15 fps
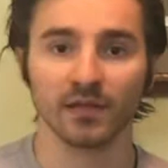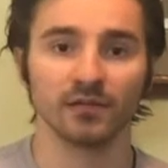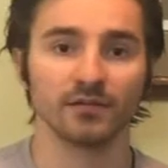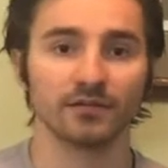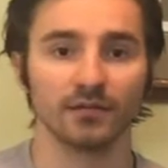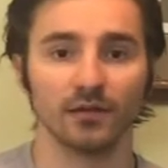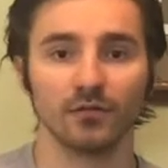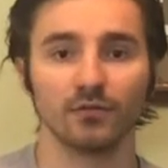
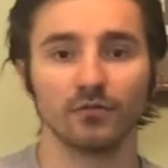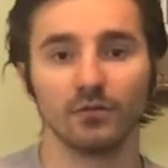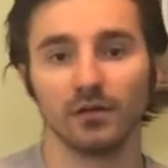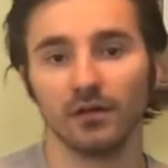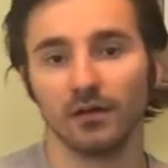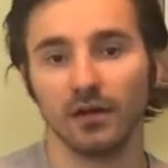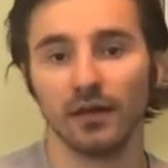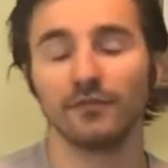So
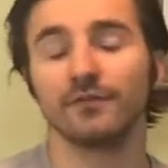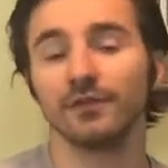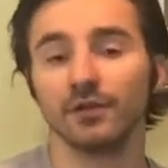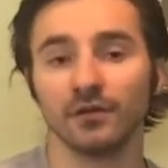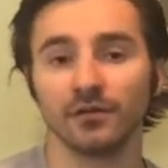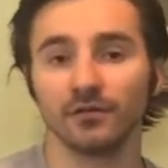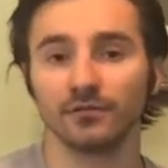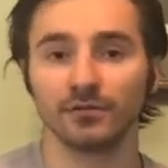if
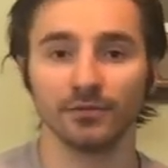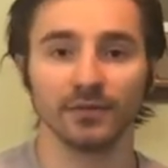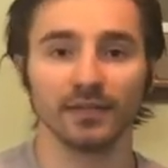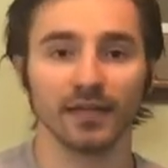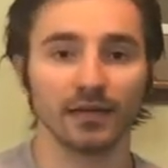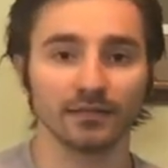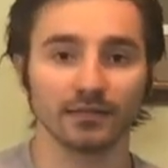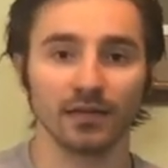you're
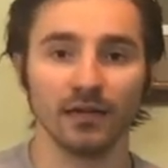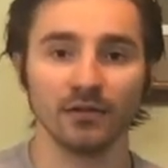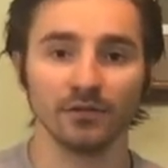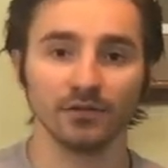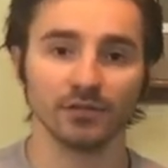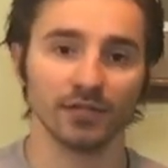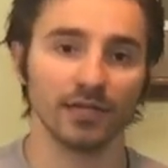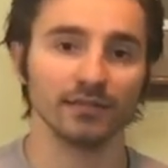doing that style,
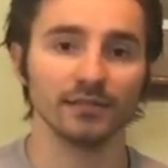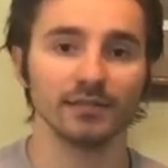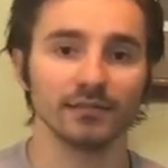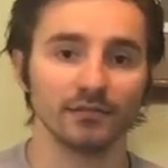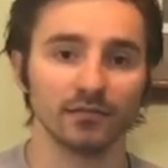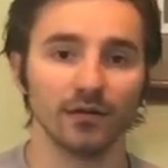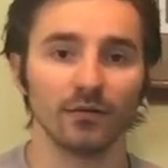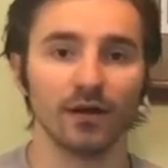you should at
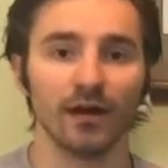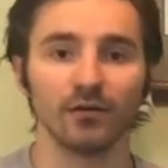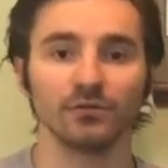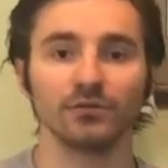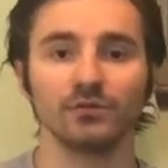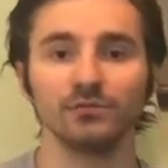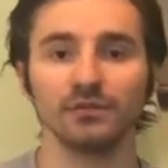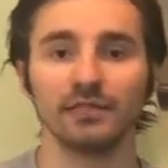least know
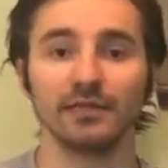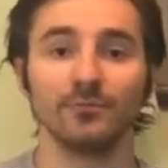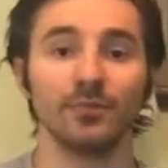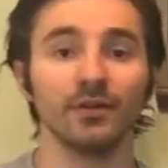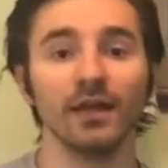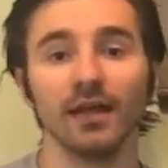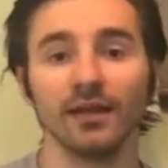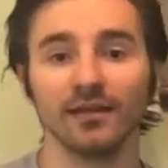how to lead
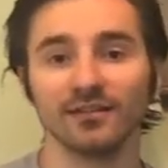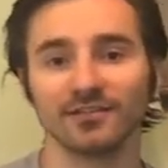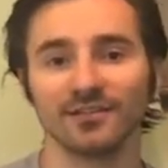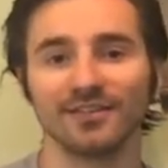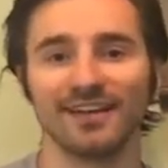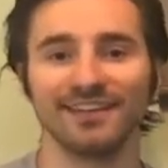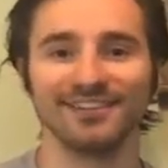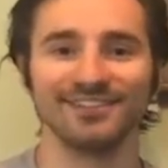belay
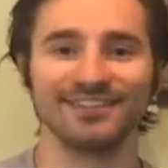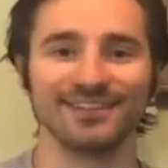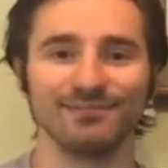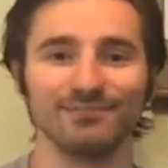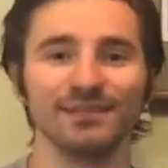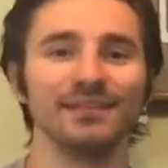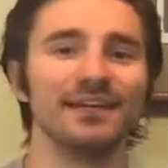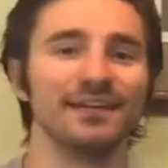so that you
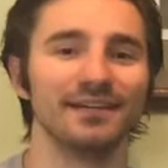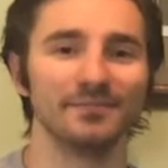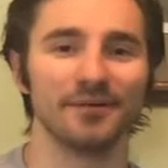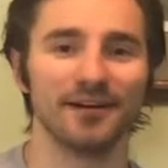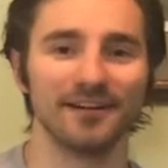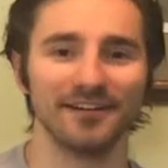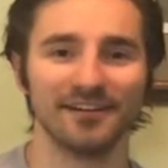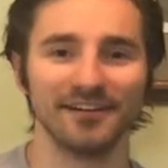can belay your
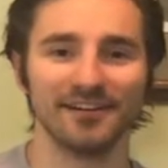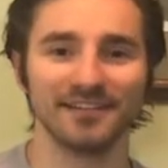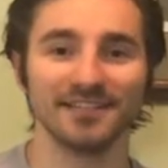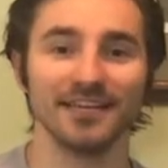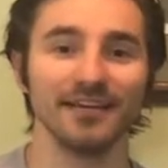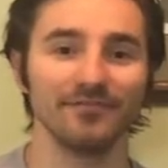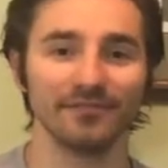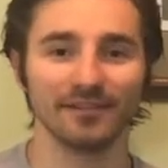partner
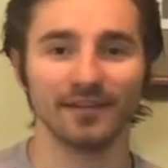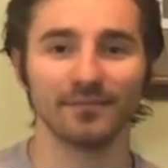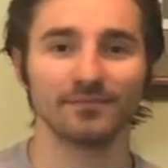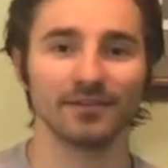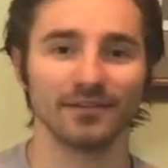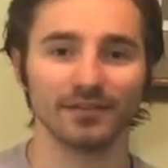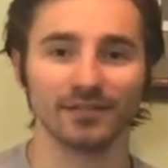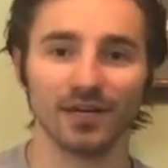safely
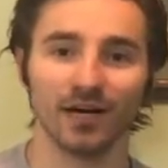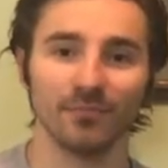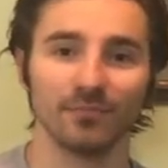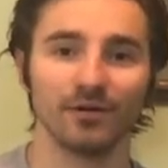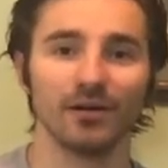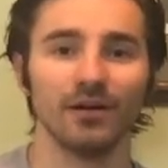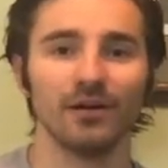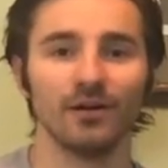up to the
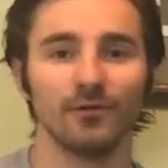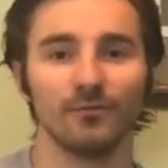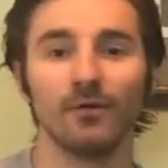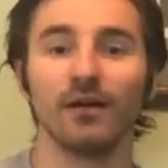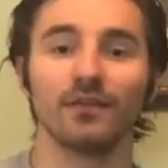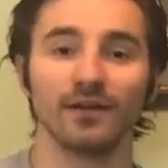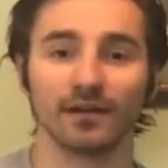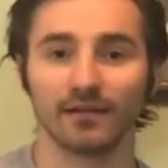top
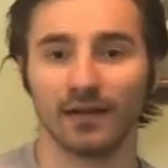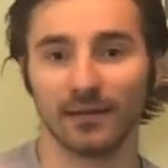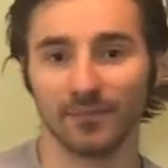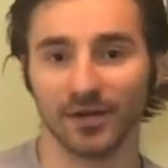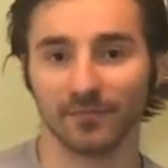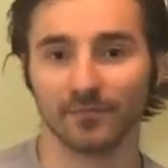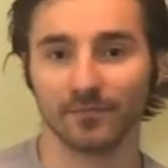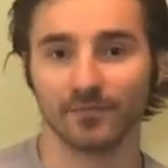while they're
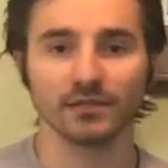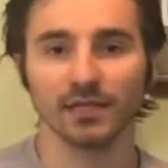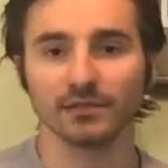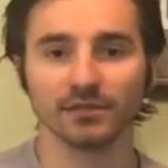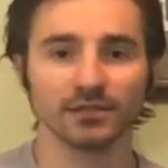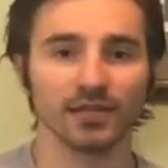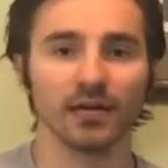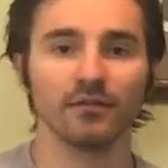climbing. So
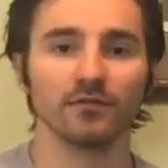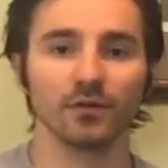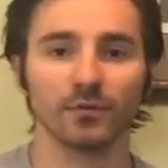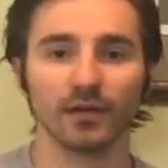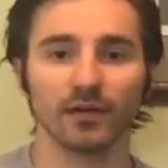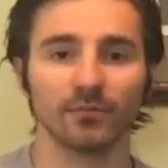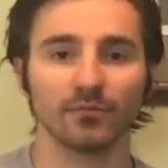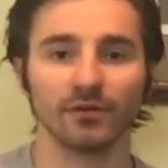that's just kind of a
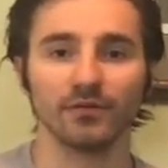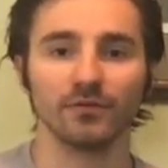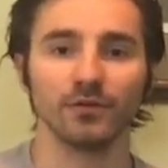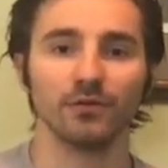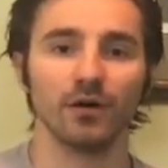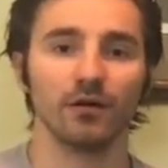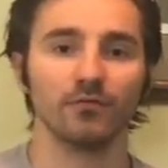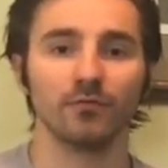quick
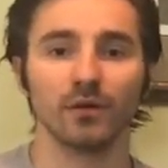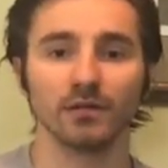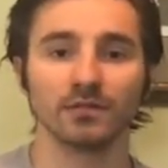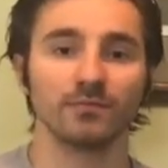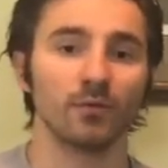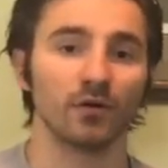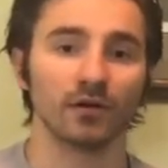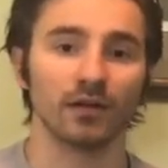preview of
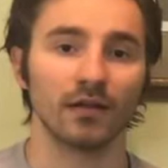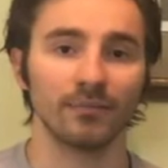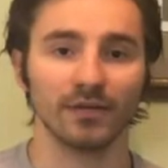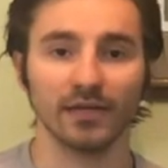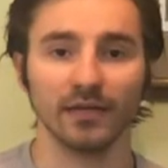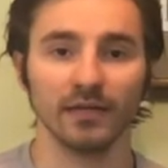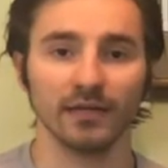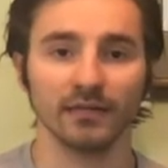what sport
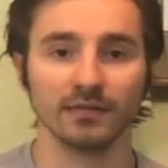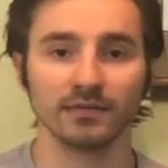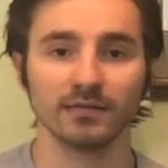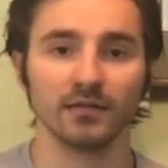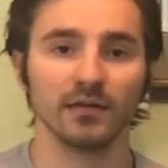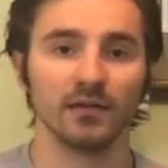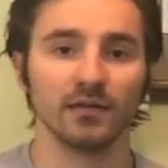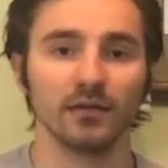climbing is.